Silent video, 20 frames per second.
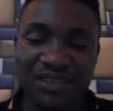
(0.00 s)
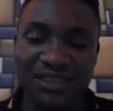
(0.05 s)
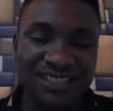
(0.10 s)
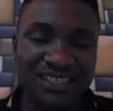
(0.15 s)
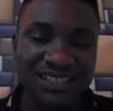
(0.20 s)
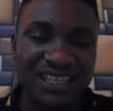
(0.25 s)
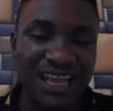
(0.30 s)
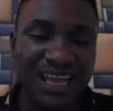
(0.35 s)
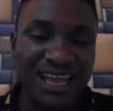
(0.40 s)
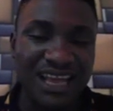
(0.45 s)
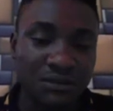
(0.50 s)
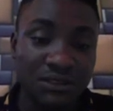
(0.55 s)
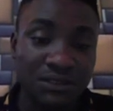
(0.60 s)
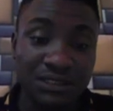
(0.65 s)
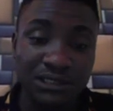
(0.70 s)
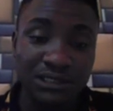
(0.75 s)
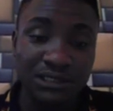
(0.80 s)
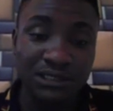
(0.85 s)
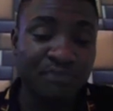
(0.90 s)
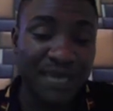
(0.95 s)
less
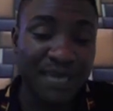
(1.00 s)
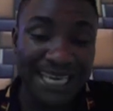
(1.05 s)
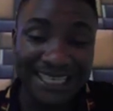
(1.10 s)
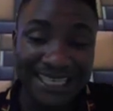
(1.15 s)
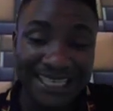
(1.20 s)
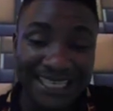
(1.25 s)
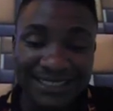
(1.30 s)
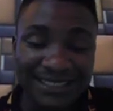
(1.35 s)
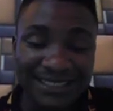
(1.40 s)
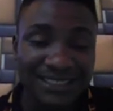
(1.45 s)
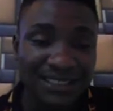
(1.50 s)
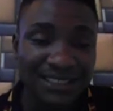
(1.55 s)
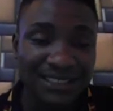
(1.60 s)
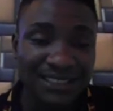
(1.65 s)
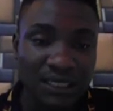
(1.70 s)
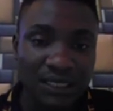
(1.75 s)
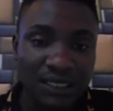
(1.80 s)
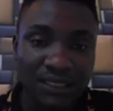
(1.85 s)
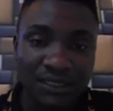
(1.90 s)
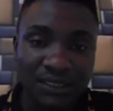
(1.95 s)
than, depend
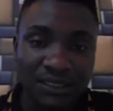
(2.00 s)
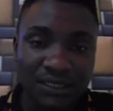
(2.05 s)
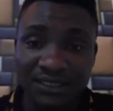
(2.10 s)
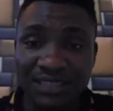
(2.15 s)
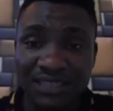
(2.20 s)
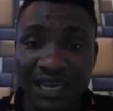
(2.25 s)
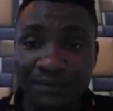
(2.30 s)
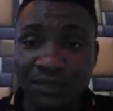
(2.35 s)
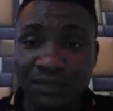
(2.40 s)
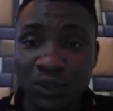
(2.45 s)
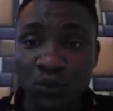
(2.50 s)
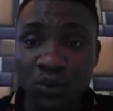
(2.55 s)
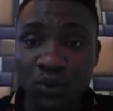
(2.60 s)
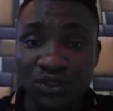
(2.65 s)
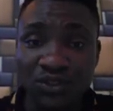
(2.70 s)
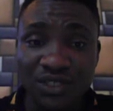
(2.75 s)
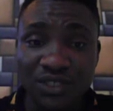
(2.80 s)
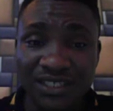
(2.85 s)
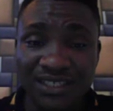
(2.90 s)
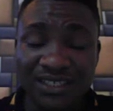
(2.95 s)
the time they
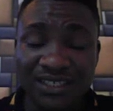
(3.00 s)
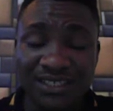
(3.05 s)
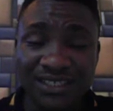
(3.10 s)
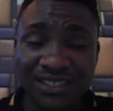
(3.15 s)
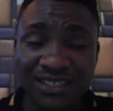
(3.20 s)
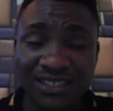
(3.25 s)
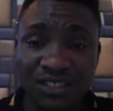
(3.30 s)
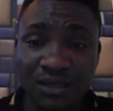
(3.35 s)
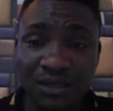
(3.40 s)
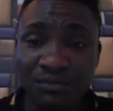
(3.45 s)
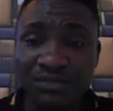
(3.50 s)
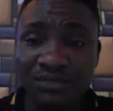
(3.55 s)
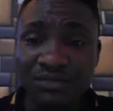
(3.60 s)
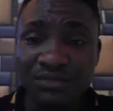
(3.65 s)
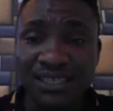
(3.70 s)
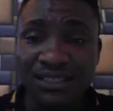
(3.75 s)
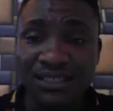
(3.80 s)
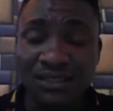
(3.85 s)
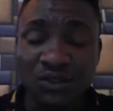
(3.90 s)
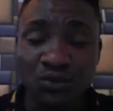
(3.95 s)
want to index it,
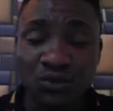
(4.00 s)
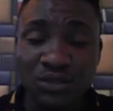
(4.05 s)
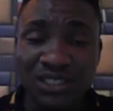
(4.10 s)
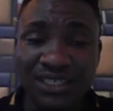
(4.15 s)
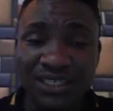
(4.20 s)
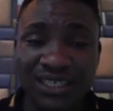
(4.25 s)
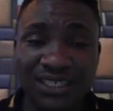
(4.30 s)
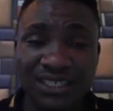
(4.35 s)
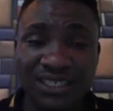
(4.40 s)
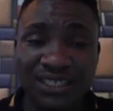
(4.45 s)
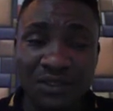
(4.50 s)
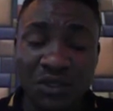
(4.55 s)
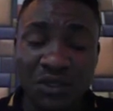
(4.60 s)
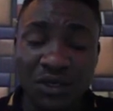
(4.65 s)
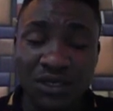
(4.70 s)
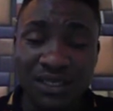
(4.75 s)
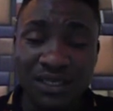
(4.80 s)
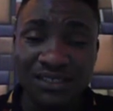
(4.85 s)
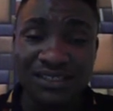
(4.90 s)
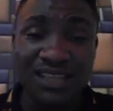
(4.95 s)
sometimes it will take no
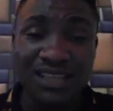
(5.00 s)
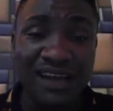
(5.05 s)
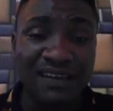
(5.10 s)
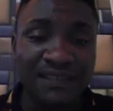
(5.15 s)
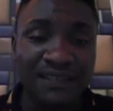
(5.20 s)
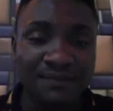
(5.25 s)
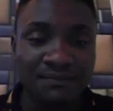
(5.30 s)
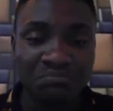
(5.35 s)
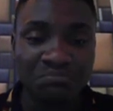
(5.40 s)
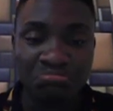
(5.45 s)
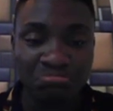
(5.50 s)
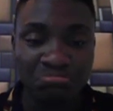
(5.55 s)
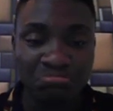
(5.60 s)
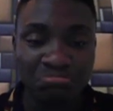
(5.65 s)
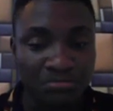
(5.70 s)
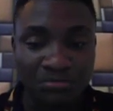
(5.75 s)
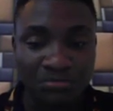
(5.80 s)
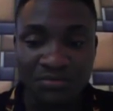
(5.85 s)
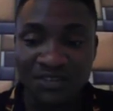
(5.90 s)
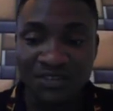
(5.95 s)
less than
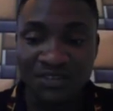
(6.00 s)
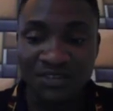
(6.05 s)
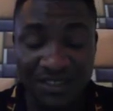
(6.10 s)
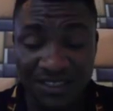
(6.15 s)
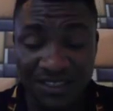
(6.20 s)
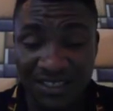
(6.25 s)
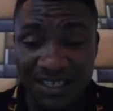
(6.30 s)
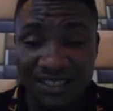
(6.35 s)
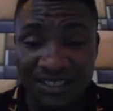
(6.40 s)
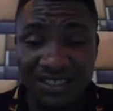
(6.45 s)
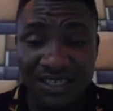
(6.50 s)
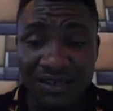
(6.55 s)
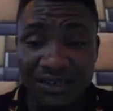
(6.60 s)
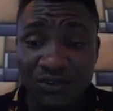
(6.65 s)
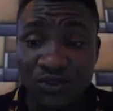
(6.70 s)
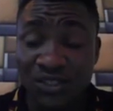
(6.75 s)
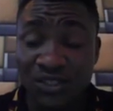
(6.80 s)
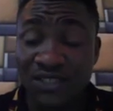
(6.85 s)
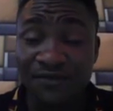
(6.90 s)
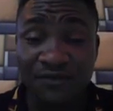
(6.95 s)

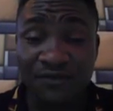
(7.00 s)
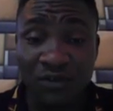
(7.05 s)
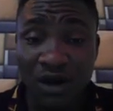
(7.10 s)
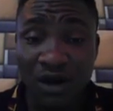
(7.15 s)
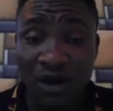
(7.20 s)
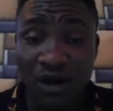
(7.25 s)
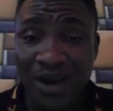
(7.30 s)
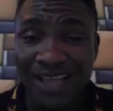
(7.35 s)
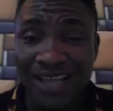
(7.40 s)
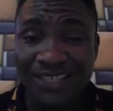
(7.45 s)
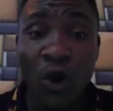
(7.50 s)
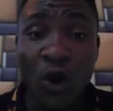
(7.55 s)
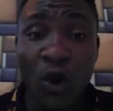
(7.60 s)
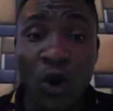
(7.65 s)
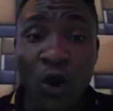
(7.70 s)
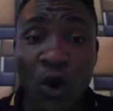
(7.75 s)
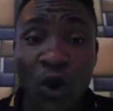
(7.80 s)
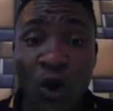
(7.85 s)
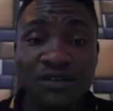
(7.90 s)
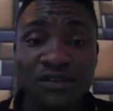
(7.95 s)
twenty-four hours
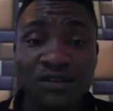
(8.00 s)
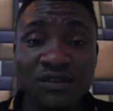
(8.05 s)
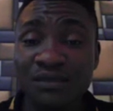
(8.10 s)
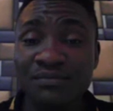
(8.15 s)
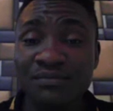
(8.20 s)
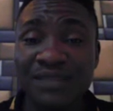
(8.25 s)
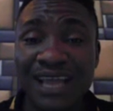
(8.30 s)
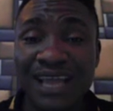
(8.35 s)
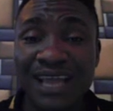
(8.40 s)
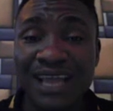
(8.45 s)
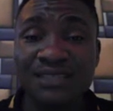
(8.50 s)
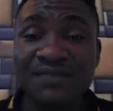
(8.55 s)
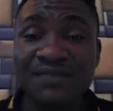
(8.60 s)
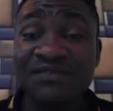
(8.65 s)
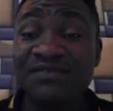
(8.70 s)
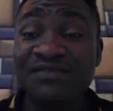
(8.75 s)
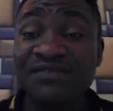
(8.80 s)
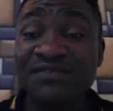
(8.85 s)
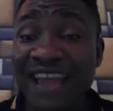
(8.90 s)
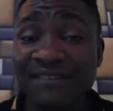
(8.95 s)
or even sometimes
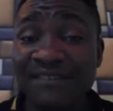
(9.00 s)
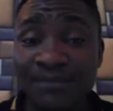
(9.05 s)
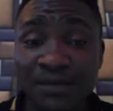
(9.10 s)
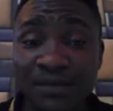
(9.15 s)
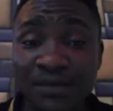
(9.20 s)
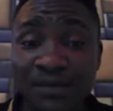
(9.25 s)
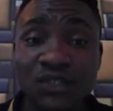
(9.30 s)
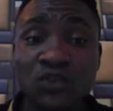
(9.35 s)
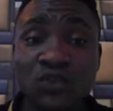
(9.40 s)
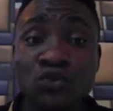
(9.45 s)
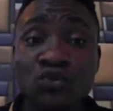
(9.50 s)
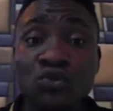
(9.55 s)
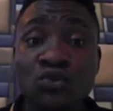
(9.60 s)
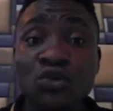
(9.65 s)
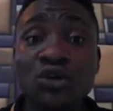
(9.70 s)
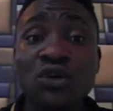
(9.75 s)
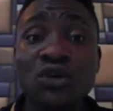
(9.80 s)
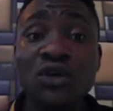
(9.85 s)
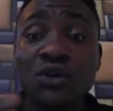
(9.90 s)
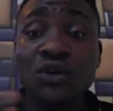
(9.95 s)
five minutes to
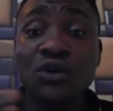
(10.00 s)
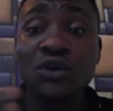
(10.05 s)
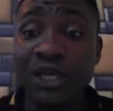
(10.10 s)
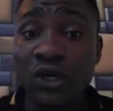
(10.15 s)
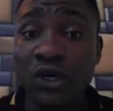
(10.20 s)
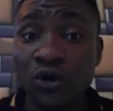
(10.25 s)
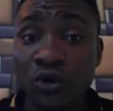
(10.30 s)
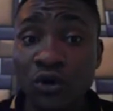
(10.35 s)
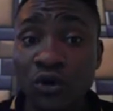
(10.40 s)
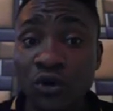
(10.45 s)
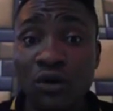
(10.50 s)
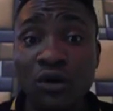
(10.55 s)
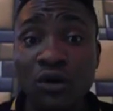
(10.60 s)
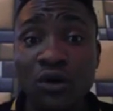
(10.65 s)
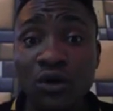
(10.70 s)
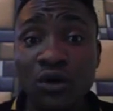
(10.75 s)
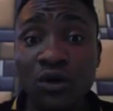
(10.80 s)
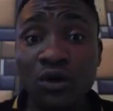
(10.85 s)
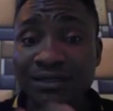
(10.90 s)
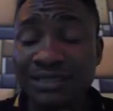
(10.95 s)
recrawl
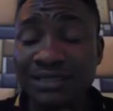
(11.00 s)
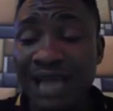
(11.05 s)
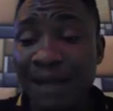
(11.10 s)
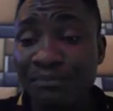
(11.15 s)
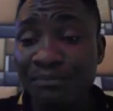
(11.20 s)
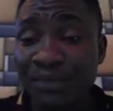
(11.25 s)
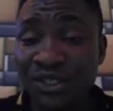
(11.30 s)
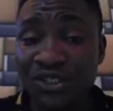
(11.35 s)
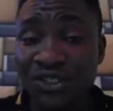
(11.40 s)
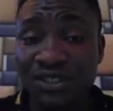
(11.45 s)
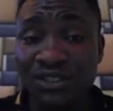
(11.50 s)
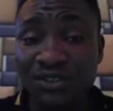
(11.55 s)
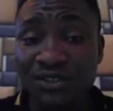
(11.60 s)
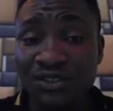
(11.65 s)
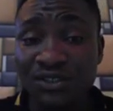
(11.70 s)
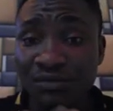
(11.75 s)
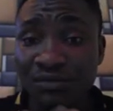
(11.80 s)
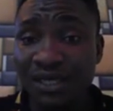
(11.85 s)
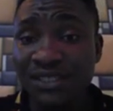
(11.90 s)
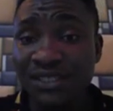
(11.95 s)
that pages
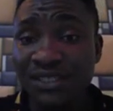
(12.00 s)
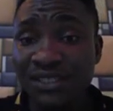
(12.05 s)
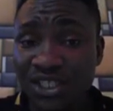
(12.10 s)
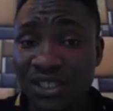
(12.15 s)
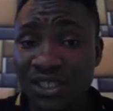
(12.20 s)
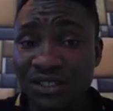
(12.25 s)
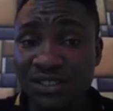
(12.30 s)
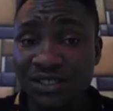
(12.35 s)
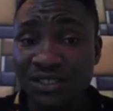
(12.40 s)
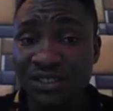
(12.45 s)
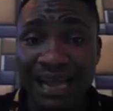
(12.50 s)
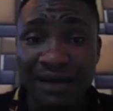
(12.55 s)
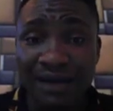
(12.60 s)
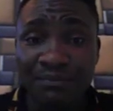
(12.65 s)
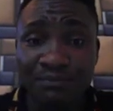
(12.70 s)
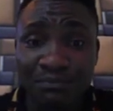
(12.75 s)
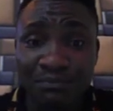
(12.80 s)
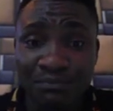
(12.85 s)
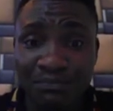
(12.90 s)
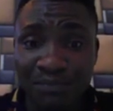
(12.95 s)
you made change,
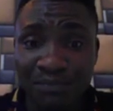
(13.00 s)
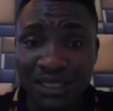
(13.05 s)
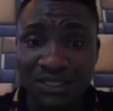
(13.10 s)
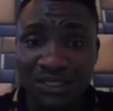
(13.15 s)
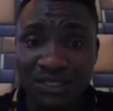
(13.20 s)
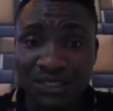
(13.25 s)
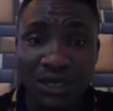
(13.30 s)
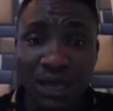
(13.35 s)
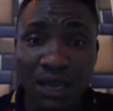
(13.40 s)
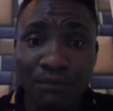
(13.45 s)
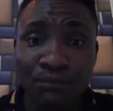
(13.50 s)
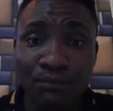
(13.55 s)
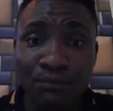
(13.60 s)
that particular